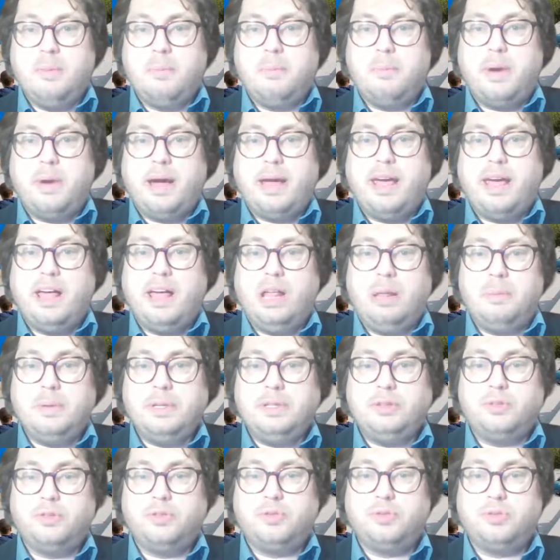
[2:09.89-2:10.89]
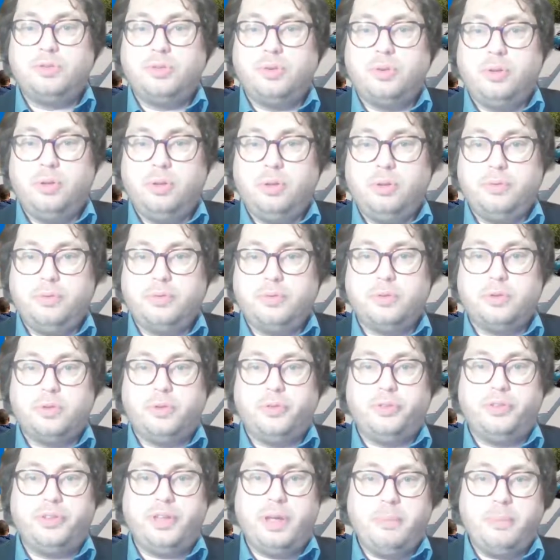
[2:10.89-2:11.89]
by helping to solve
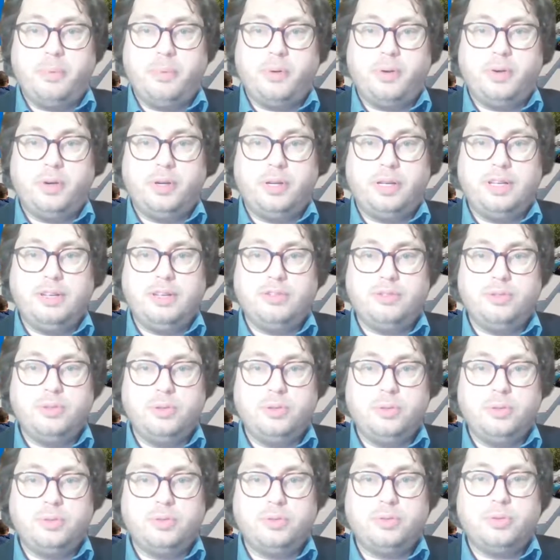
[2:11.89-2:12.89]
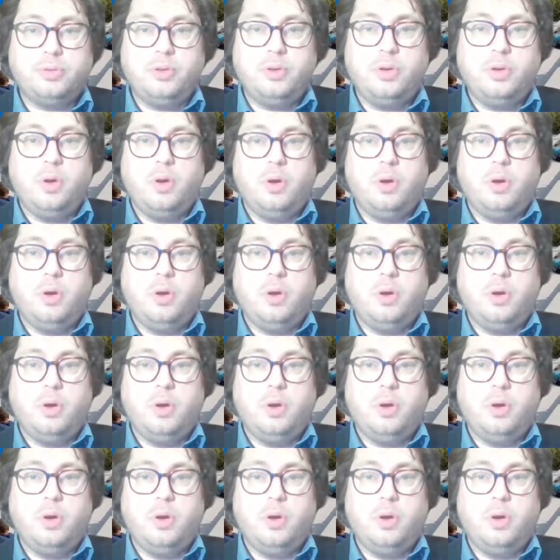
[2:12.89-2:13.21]
contemporary issues